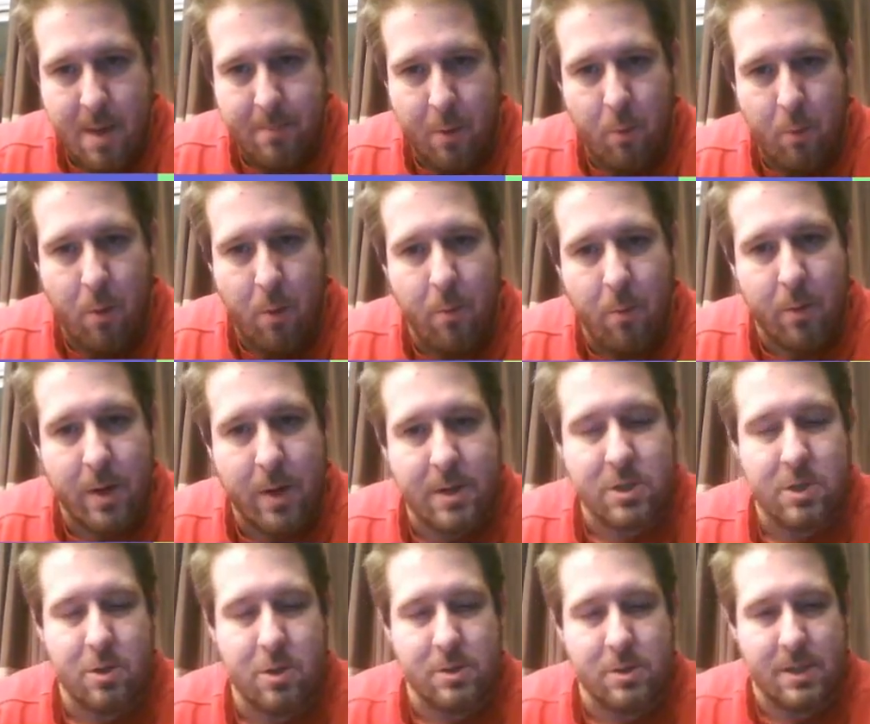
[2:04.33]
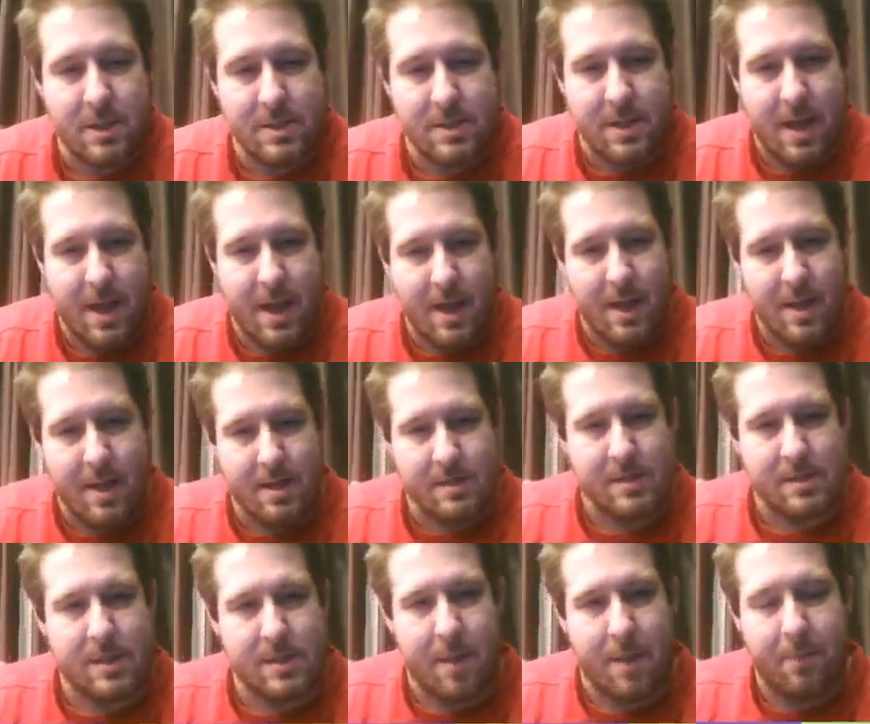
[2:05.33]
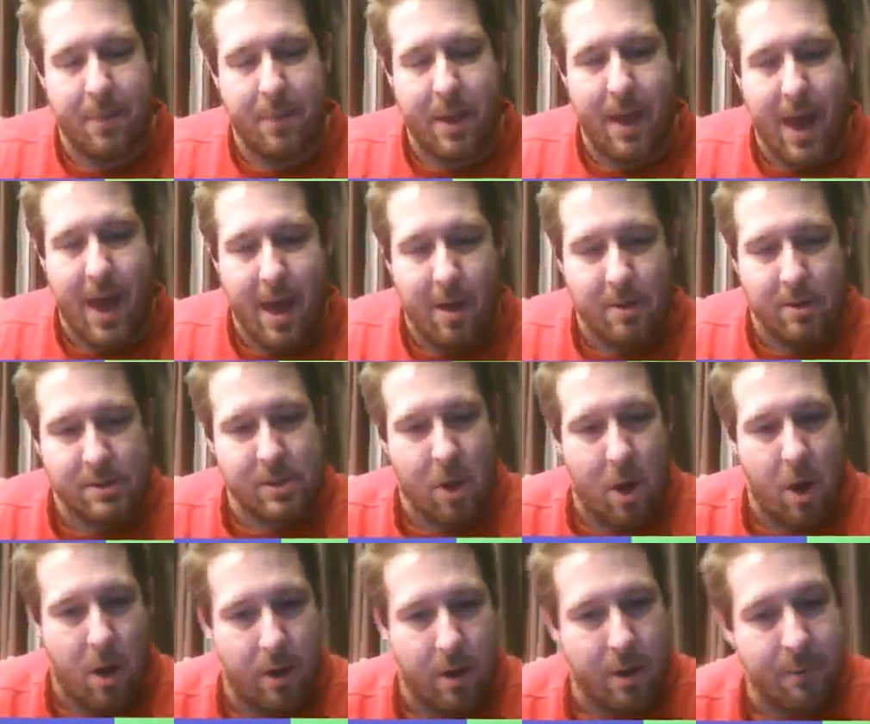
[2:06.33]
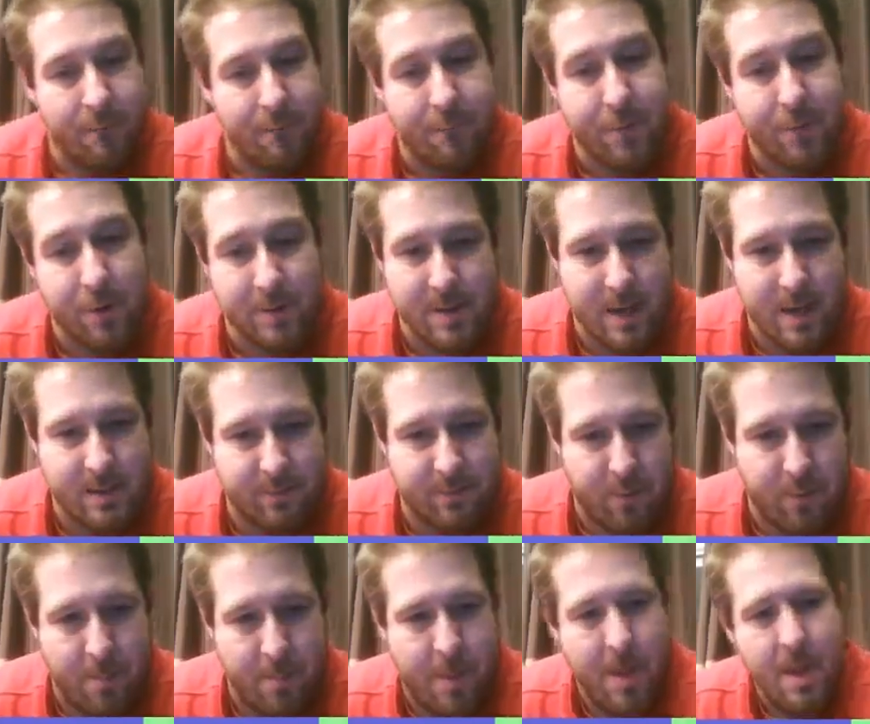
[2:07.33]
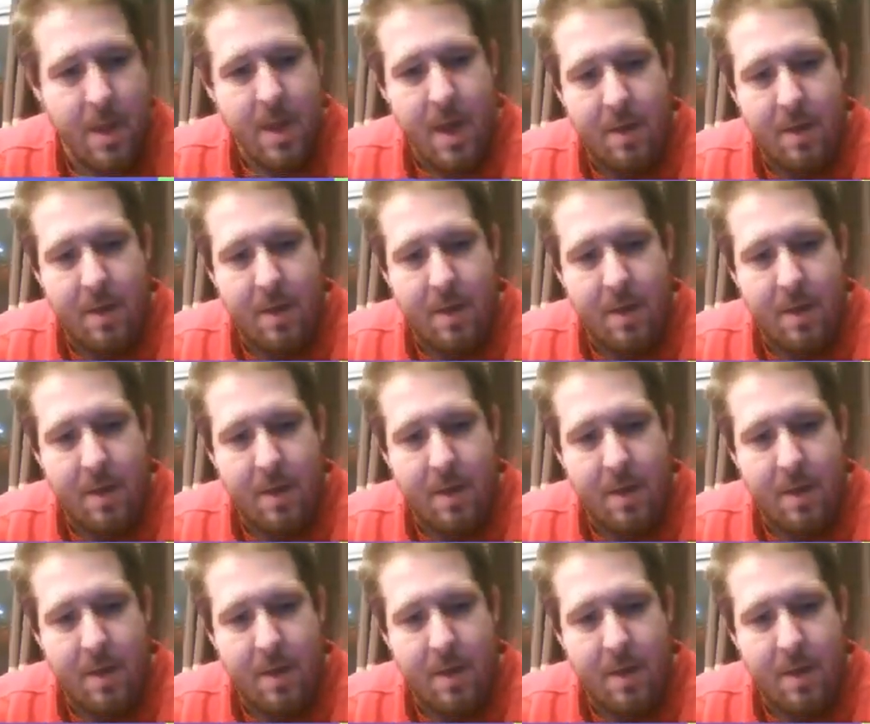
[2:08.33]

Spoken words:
But what we're introducing today is something else called vertex form.